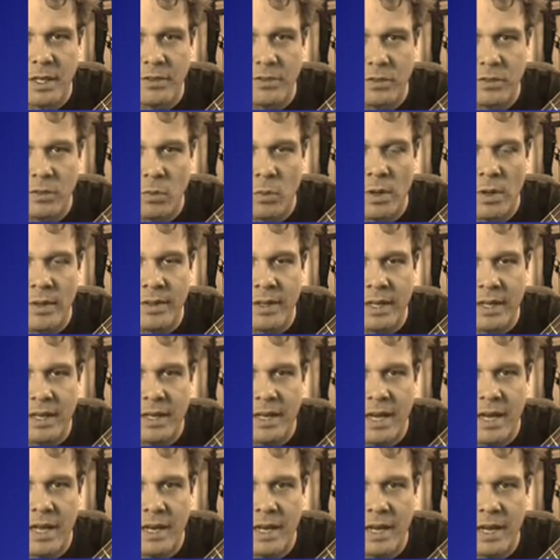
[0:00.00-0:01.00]
It's the one
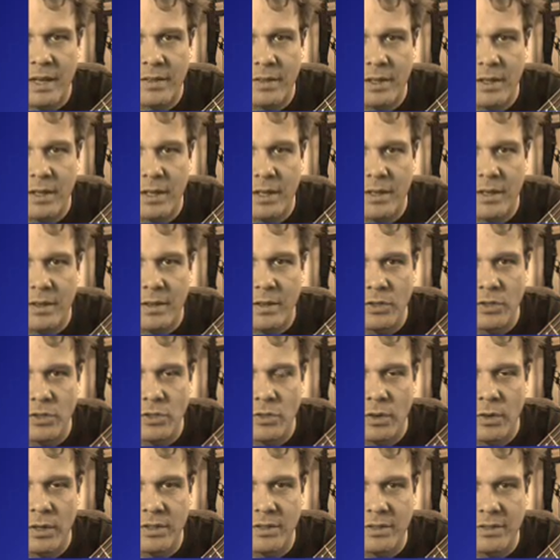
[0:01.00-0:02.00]
that kind of got the
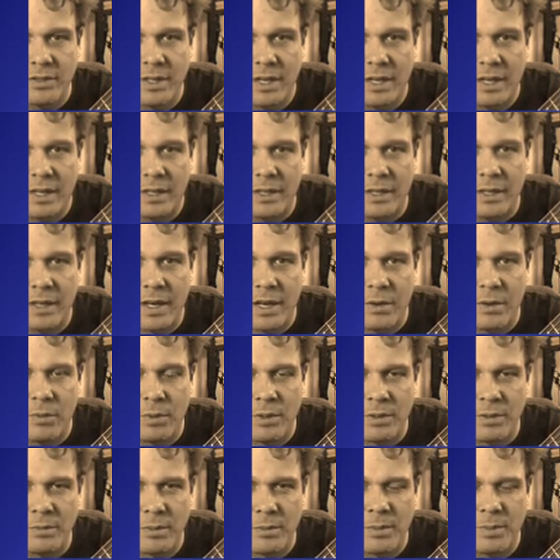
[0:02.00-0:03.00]
short stick
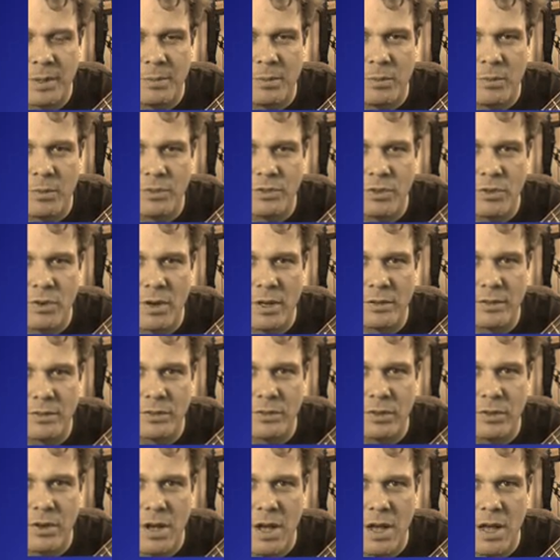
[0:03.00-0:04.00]
when people were drawing
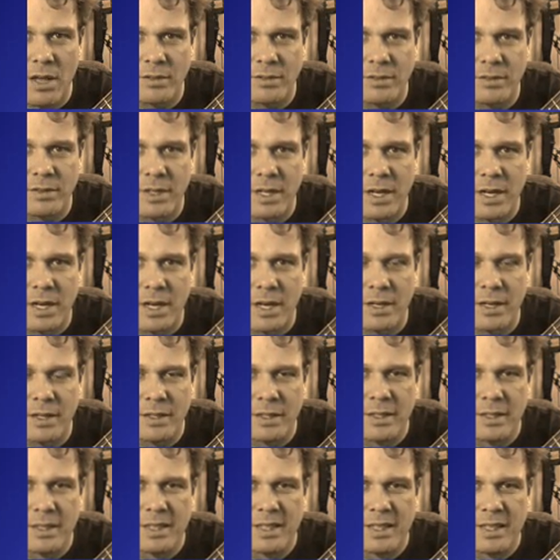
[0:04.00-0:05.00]
straws
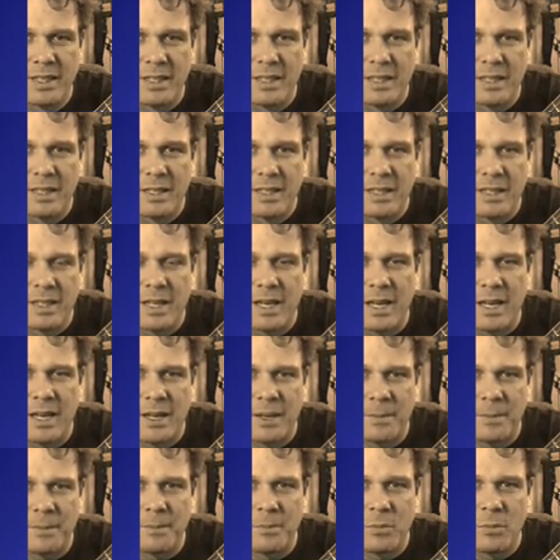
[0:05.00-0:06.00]

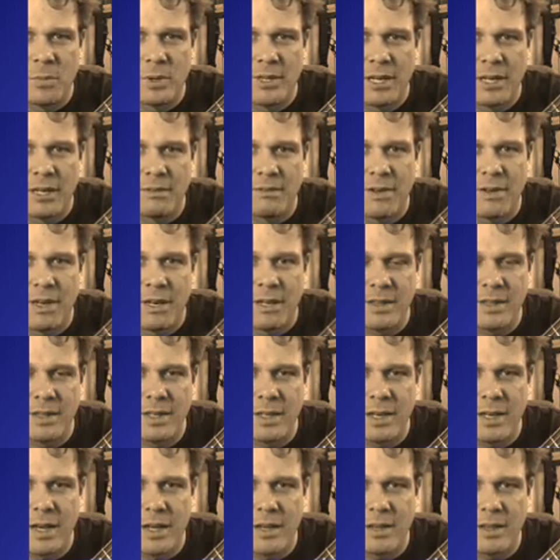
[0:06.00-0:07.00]
when they invented
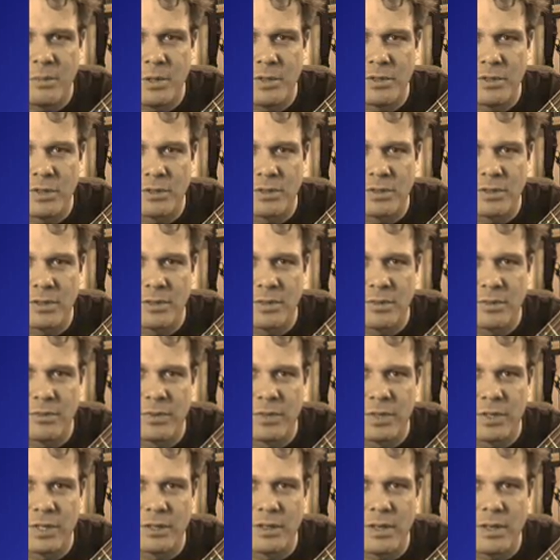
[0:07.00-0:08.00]
the musical system
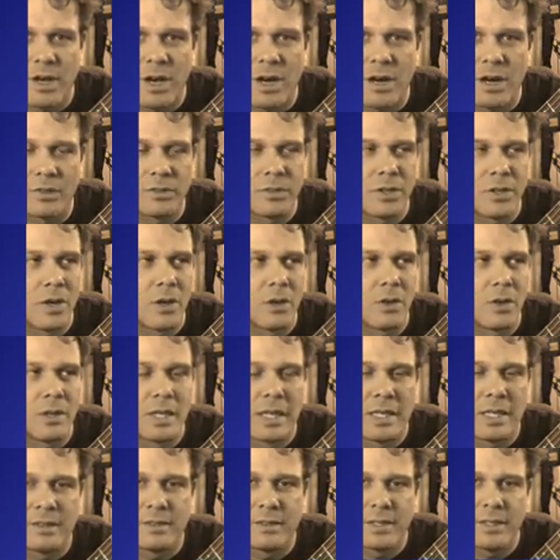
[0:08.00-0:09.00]
for the guitar.
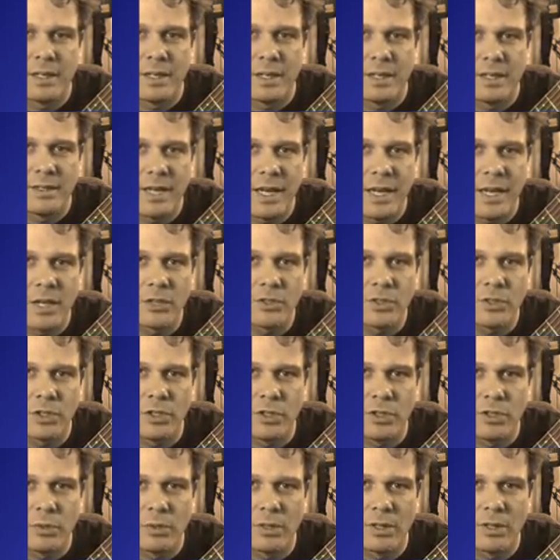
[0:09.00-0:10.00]
So it entails
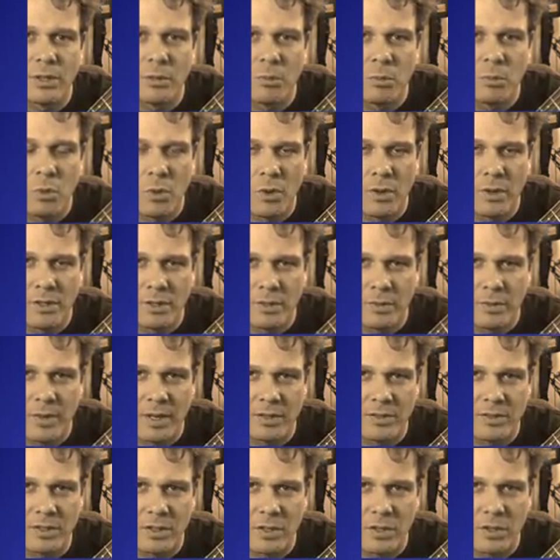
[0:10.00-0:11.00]
you to do a little more than the
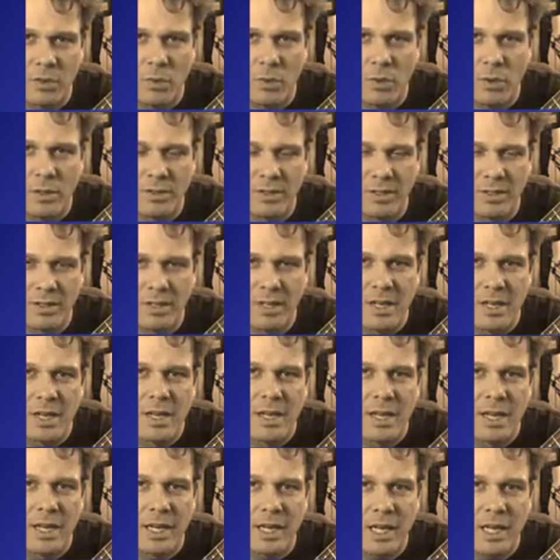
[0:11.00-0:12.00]
rest of the chords.
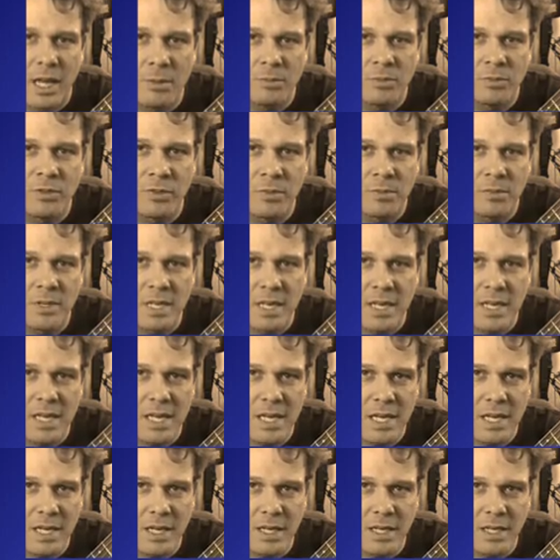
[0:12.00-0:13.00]
It comes from the
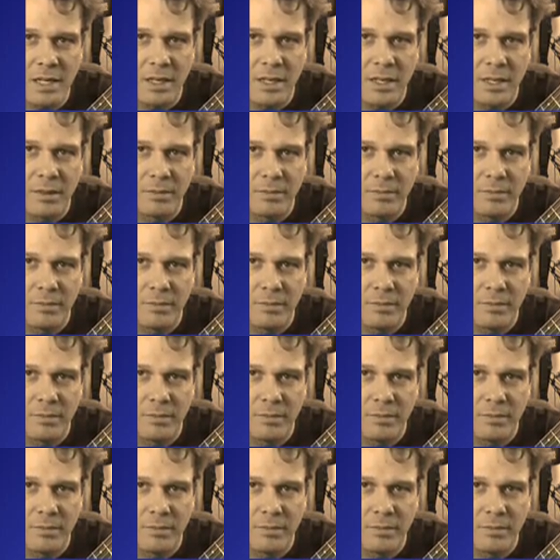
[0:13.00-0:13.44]
E